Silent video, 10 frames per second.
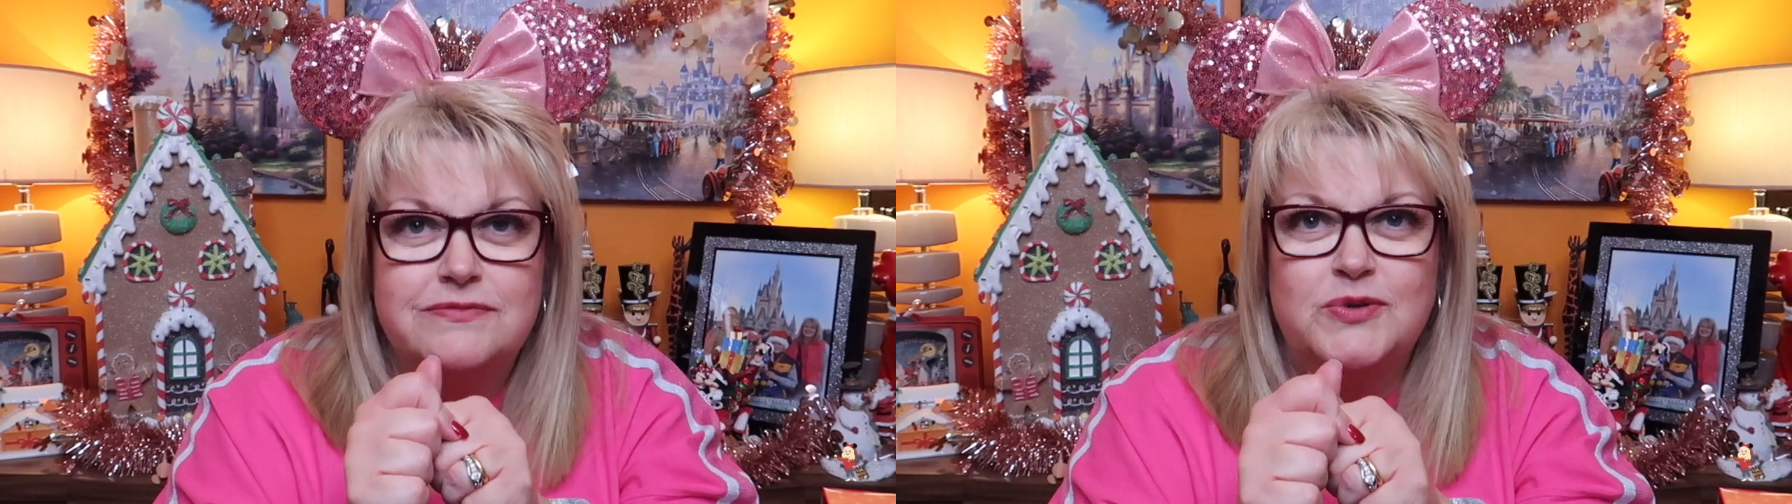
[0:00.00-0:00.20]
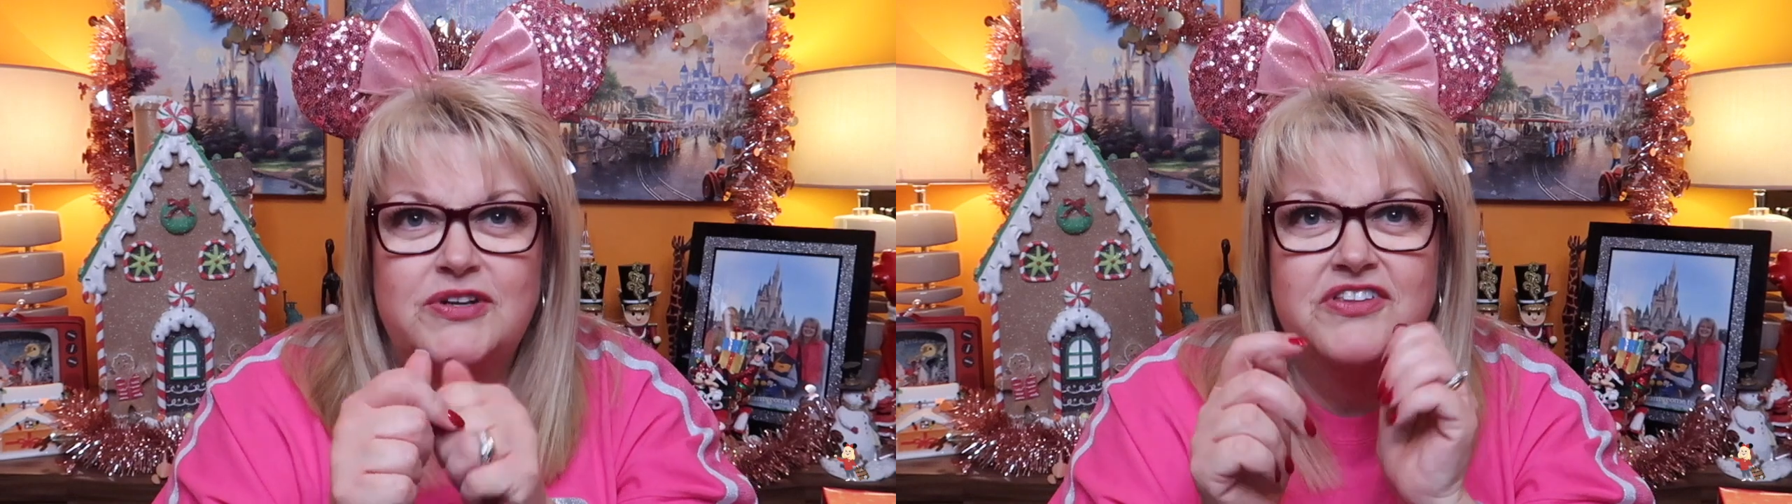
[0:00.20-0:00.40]

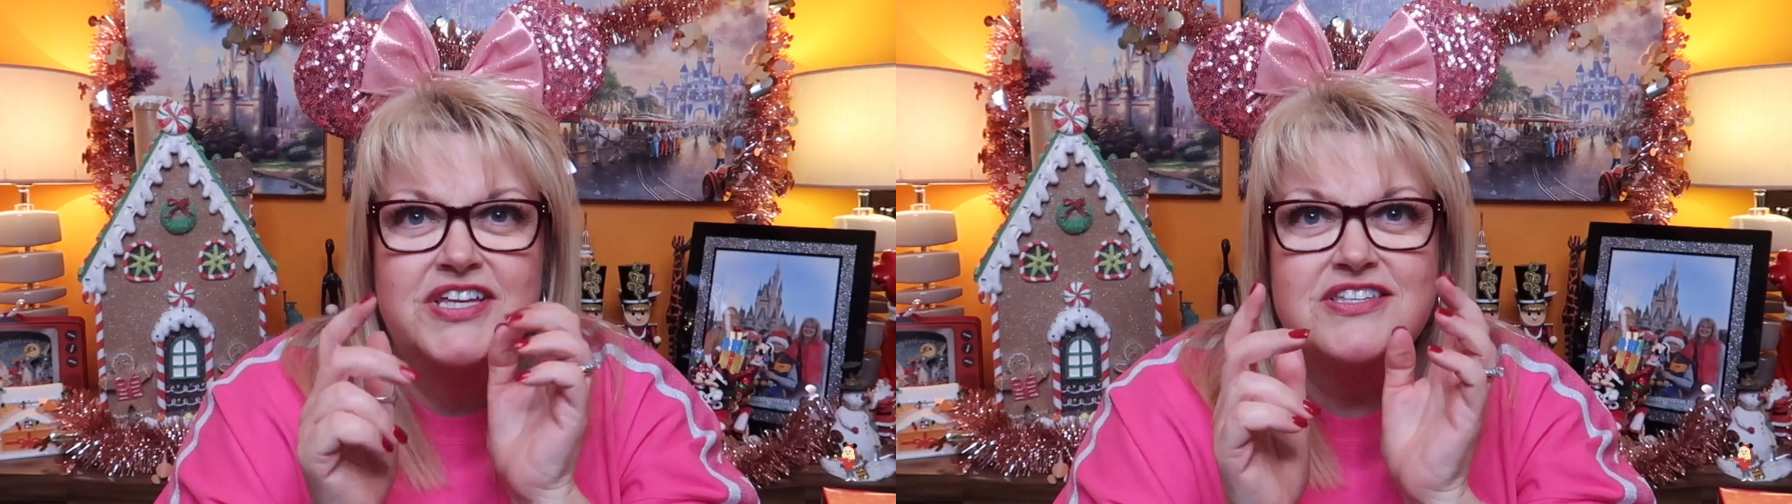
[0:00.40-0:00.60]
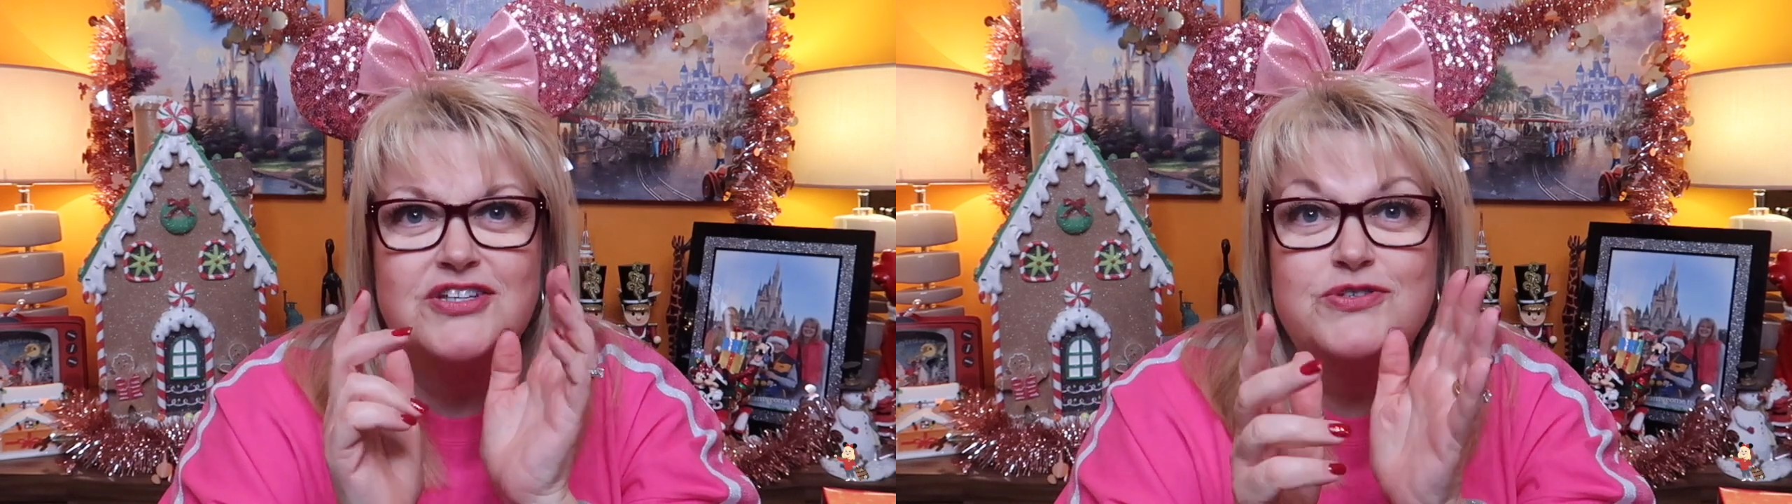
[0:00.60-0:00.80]
one of the
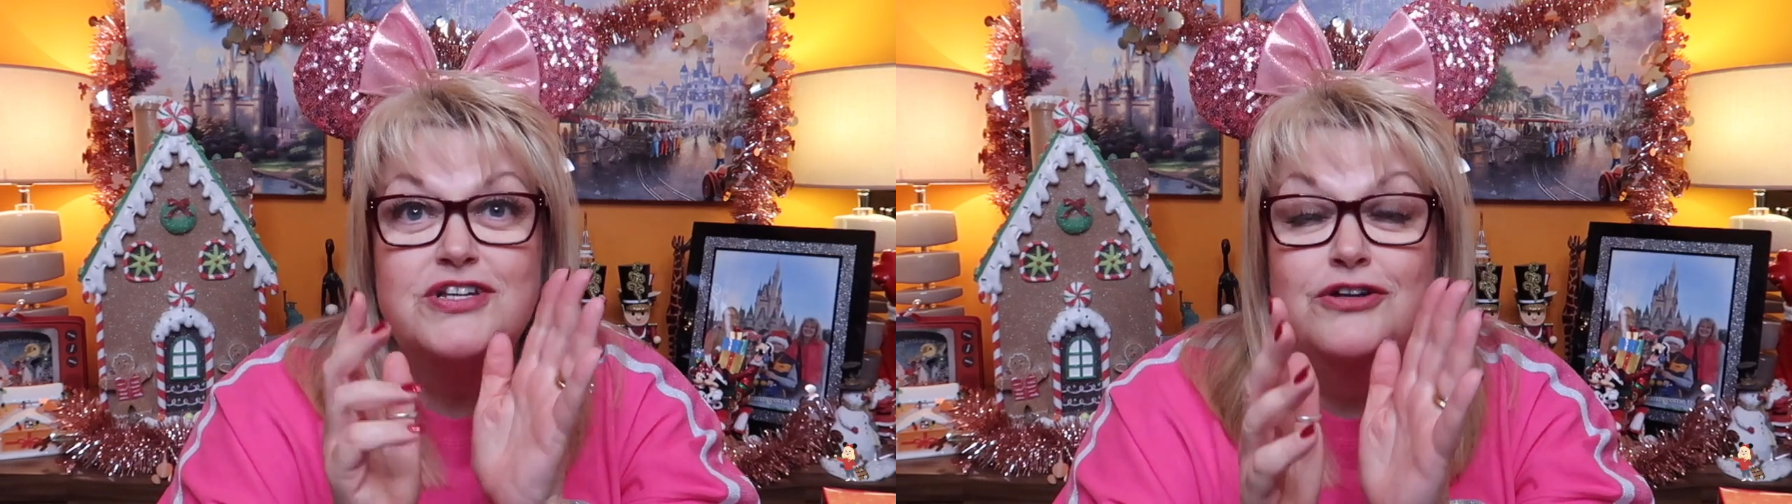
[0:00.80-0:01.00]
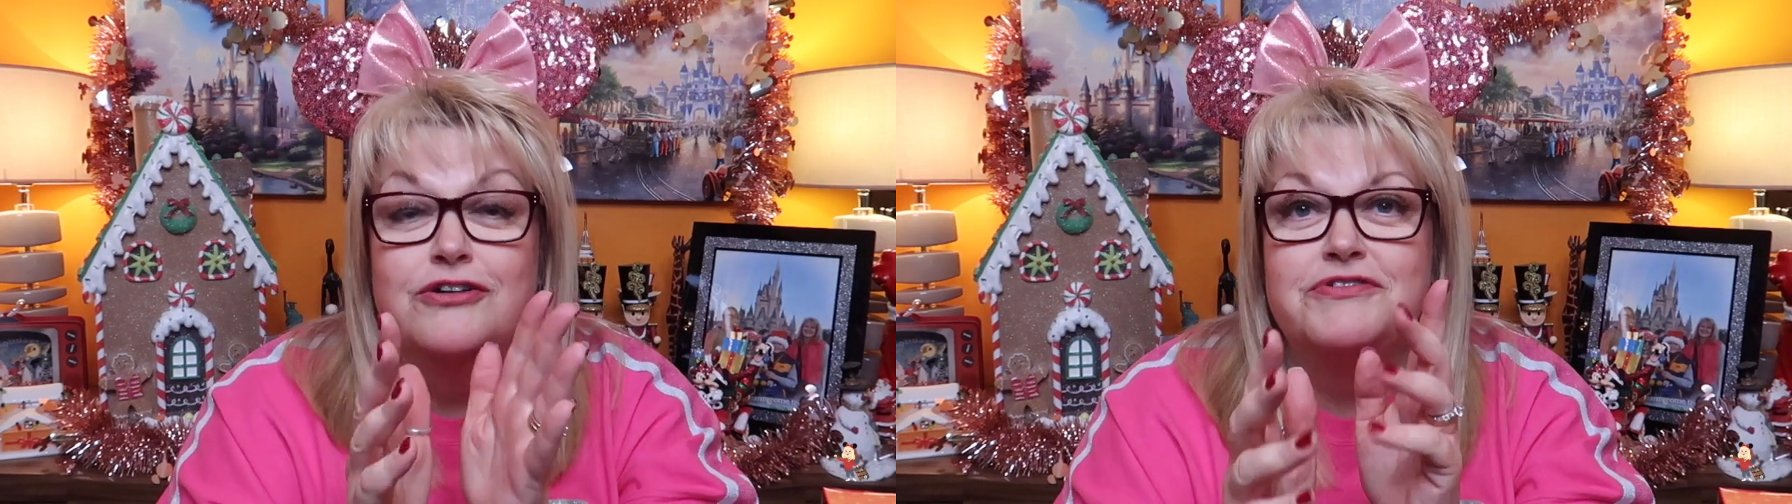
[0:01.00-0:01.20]
things I used
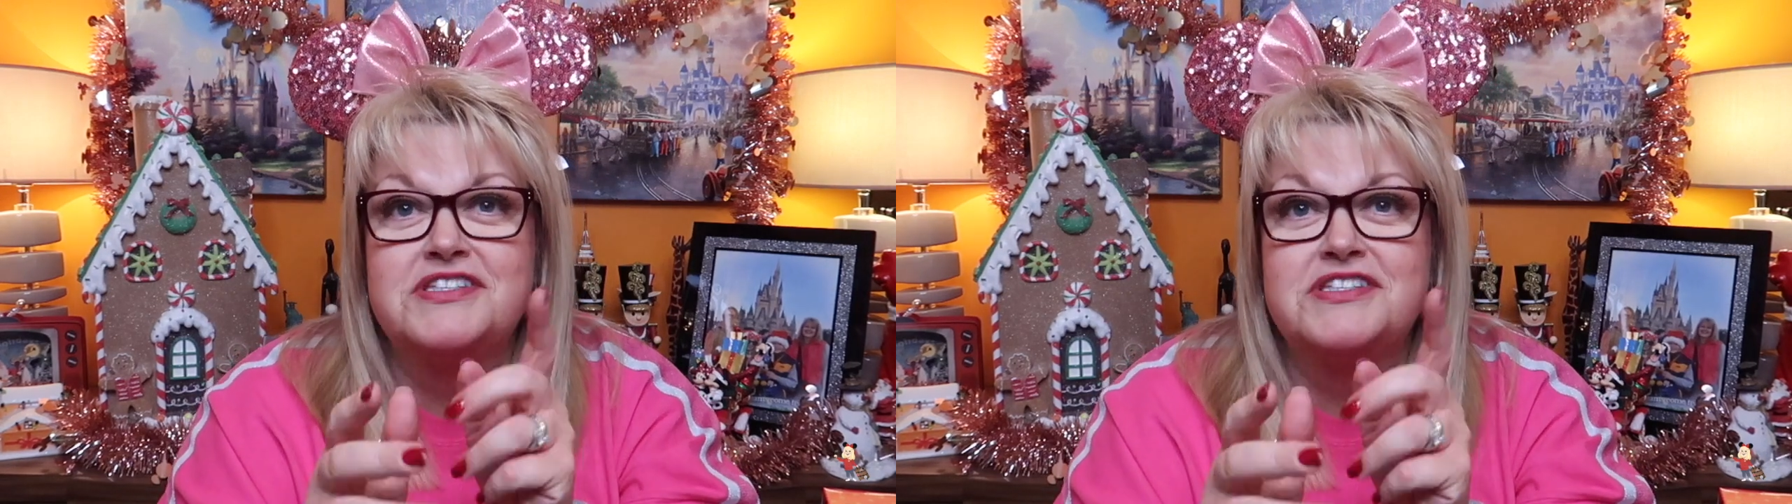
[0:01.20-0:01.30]
to love